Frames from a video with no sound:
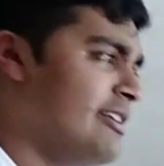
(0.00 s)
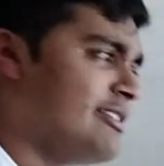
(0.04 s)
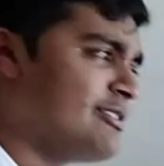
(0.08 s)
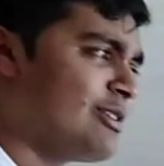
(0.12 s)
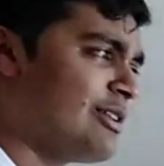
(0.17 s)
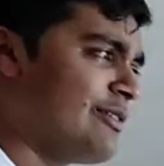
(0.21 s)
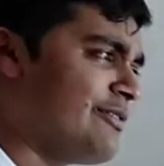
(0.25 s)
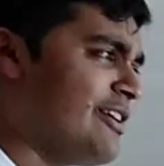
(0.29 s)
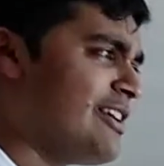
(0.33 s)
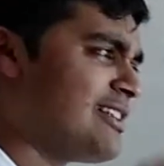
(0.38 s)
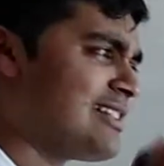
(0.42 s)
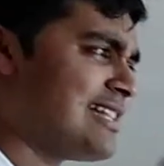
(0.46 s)

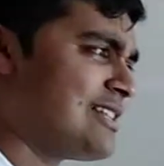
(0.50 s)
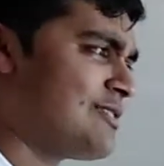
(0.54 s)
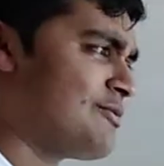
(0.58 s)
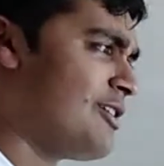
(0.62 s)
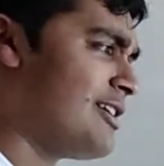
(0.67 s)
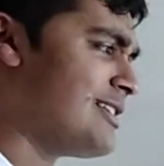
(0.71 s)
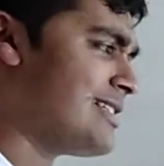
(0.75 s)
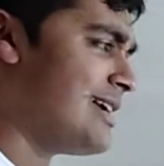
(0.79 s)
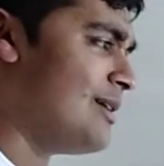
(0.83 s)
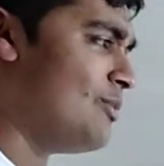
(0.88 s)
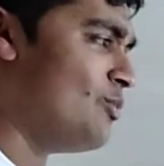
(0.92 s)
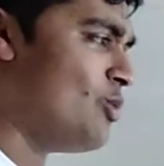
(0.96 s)
So first let's
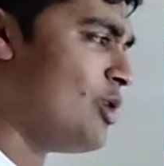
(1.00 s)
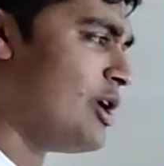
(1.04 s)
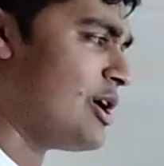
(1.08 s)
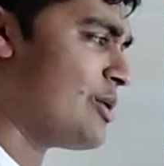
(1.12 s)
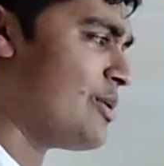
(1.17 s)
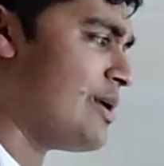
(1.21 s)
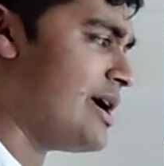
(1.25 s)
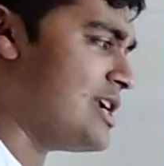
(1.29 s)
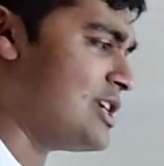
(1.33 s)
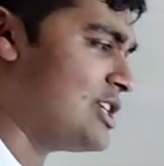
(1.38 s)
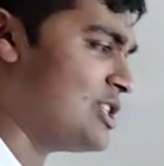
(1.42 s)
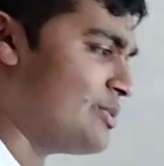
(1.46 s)
write down what
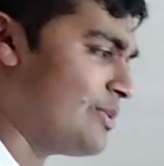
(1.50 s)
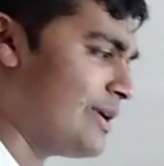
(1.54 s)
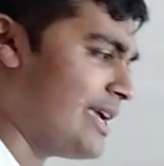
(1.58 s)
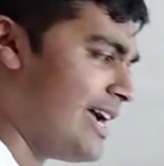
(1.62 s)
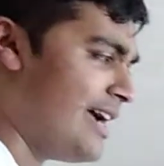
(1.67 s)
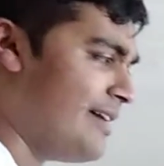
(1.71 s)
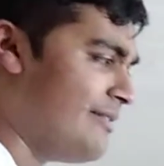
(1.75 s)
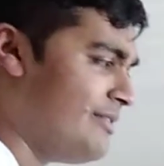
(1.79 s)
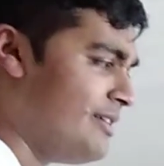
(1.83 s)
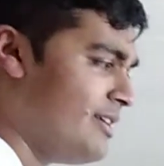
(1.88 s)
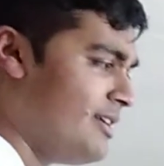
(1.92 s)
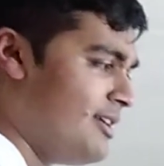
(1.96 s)
equations we
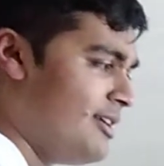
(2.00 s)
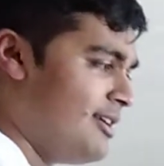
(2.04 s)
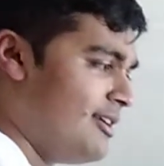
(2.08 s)
have.